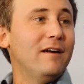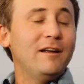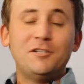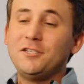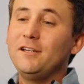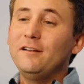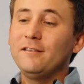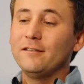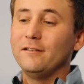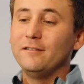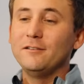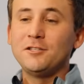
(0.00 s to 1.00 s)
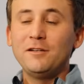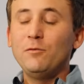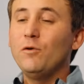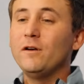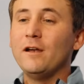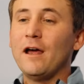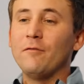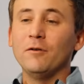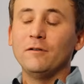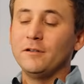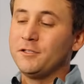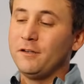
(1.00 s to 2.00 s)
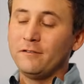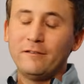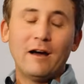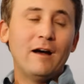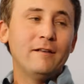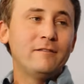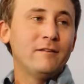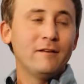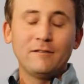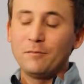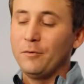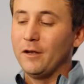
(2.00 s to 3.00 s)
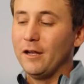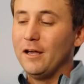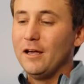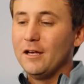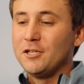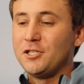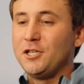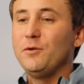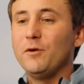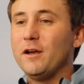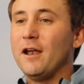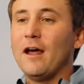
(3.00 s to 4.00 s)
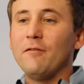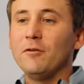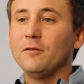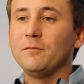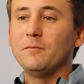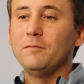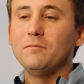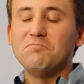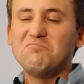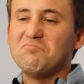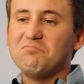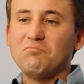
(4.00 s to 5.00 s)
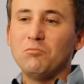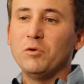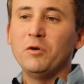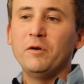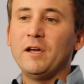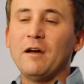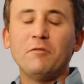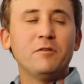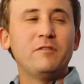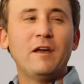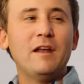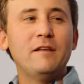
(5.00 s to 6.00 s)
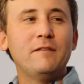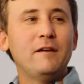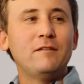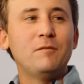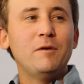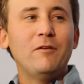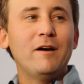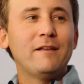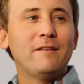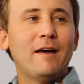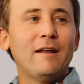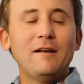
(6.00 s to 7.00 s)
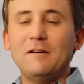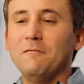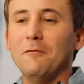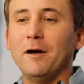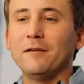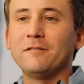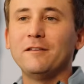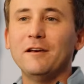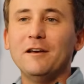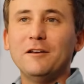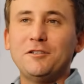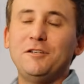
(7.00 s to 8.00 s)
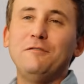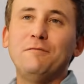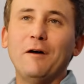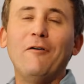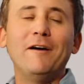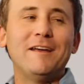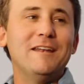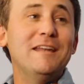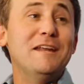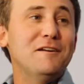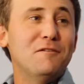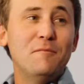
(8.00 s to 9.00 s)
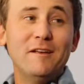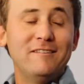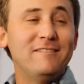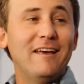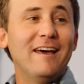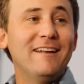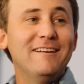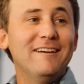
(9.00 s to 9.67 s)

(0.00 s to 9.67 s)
And she doesn't, she wouldn't ever, and she's yeah. died since, but she would never really ever say anything to me like that unless she felt like it needed to be said.